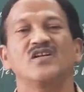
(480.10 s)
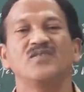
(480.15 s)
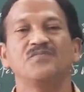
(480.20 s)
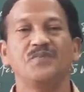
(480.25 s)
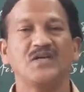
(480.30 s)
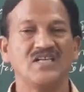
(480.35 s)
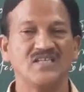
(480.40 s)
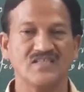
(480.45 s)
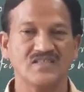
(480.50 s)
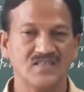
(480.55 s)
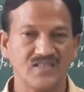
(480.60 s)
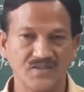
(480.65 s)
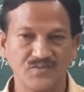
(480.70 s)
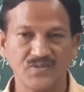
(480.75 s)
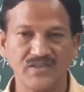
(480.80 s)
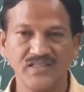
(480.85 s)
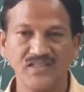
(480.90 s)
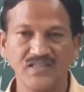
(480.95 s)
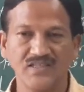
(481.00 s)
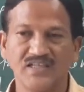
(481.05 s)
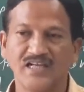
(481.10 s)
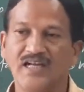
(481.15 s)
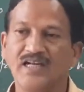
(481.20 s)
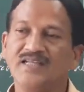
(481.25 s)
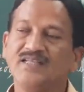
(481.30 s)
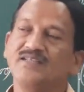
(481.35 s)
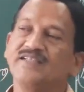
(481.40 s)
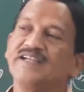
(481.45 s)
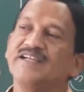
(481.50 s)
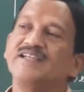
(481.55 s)
on 1st January
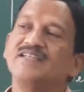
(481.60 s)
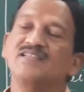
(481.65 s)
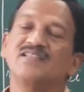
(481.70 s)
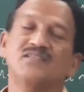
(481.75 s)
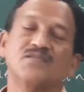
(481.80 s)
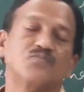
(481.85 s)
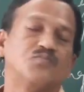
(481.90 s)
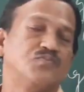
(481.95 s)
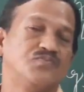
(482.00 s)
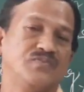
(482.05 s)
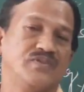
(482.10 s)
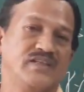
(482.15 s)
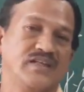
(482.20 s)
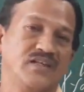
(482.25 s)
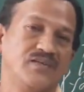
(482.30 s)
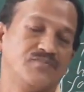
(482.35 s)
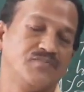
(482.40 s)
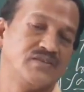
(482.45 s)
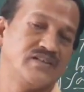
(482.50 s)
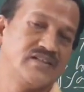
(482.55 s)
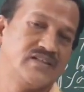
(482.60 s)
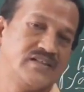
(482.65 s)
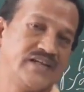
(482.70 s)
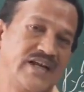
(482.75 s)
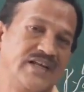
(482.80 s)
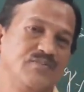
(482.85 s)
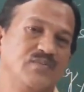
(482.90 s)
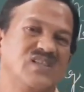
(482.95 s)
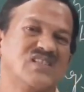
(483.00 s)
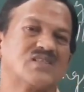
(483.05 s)
and it is due
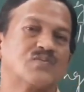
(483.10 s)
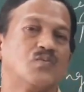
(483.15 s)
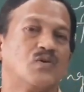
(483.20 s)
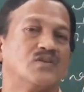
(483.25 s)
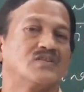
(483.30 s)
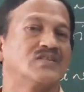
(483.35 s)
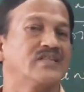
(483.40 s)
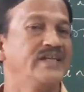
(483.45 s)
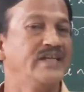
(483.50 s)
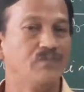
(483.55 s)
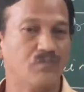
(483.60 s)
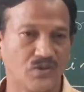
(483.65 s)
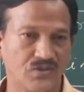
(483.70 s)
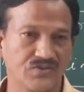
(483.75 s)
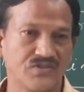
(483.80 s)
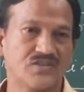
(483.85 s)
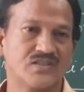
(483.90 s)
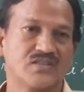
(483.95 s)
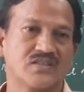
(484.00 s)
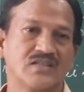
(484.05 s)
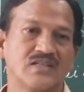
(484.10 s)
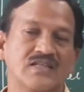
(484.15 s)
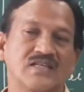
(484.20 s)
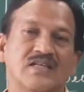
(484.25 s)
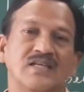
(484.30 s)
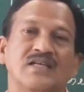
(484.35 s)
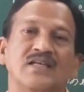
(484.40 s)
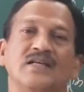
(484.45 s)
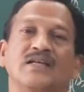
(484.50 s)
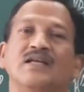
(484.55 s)
time is for 3 months.
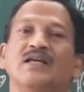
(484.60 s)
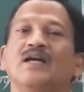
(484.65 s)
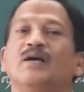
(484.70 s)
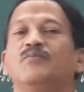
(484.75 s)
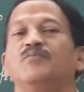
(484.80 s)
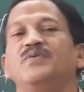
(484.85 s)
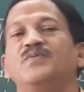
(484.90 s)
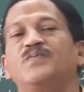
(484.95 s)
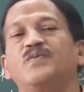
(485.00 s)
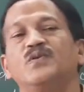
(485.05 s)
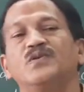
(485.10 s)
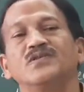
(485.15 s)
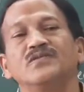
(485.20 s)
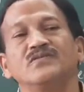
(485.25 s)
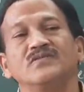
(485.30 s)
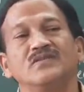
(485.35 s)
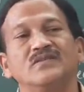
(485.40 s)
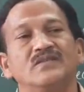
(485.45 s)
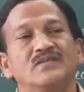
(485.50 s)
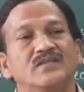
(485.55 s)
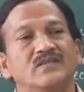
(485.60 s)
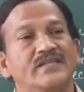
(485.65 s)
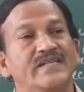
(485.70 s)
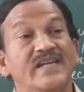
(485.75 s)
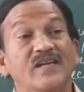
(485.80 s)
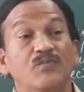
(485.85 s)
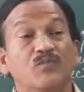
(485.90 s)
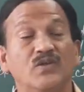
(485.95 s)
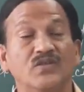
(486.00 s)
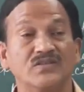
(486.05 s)
Before
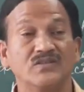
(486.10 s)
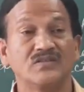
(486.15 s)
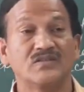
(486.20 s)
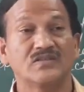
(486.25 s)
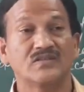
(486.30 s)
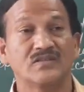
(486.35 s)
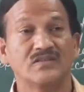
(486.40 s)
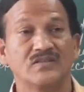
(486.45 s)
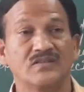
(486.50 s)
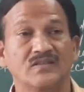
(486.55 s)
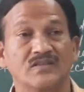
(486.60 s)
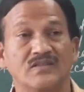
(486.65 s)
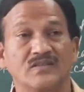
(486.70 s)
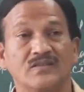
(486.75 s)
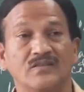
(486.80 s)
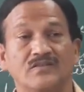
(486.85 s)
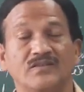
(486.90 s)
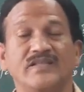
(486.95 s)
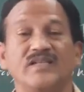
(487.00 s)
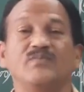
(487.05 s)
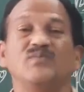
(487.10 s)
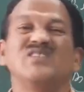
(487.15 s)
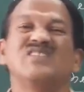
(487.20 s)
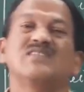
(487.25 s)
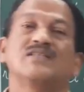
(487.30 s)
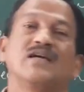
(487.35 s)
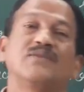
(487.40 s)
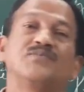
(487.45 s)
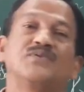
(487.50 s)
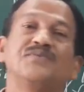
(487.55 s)
3 months, that
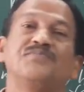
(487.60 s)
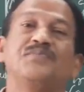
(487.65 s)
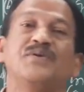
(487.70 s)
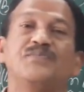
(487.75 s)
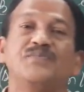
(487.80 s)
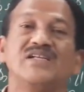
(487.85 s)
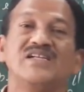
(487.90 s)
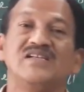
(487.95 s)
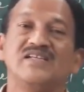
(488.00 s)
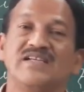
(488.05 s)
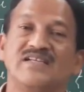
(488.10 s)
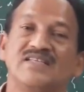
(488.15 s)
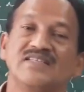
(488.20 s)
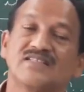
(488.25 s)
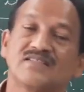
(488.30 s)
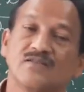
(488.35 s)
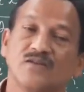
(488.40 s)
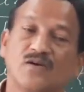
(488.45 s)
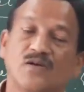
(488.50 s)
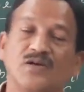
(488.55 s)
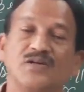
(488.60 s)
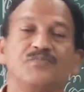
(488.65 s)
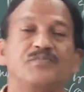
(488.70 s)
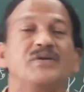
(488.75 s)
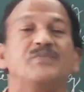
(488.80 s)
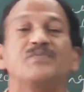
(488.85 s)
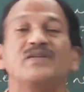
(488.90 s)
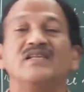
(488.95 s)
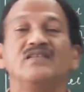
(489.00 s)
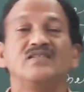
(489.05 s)
means after 15 days, on
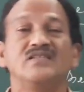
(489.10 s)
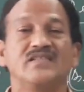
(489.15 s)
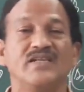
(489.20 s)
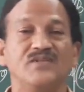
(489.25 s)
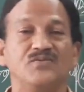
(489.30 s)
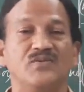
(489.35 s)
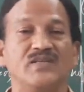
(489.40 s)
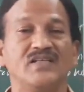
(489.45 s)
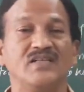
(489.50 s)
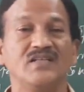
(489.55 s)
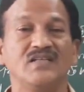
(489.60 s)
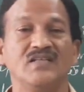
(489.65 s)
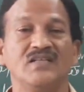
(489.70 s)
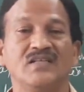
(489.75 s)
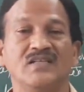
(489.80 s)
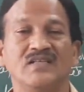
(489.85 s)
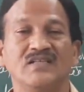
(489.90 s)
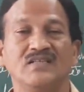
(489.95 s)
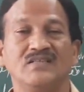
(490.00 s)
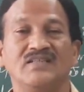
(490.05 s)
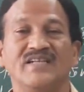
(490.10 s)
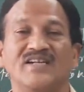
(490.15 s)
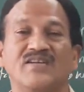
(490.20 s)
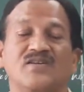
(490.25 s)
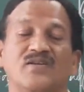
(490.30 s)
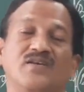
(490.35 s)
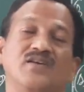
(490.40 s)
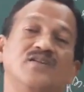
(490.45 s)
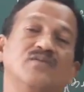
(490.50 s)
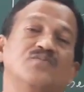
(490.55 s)
15th January, the
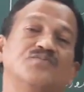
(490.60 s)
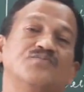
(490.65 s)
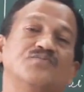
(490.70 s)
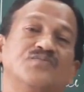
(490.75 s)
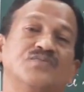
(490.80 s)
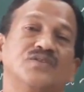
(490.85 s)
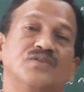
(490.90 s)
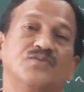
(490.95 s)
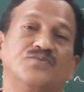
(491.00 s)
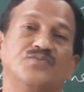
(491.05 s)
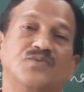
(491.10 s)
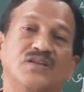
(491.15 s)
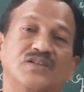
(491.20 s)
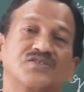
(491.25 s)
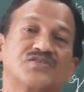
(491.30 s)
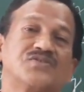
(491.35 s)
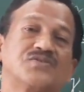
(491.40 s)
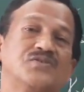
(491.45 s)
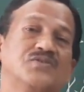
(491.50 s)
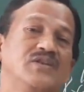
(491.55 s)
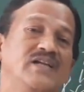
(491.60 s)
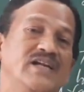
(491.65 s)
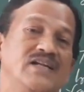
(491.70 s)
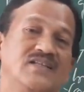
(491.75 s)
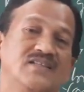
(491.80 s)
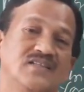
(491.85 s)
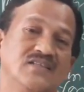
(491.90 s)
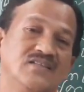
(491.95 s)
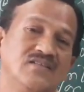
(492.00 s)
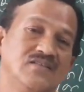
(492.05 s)
drawer wants to
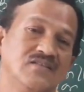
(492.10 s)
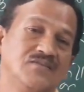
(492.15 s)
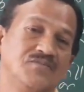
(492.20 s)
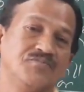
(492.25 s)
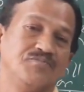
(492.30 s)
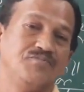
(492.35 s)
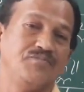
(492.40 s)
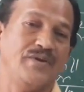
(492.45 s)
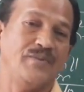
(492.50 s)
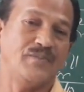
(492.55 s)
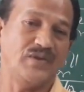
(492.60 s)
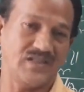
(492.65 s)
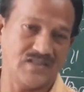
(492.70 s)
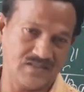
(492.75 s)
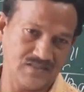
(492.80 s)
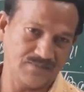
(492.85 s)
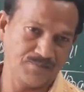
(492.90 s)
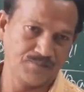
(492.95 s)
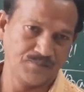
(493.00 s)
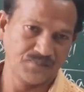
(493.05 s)
get the payment,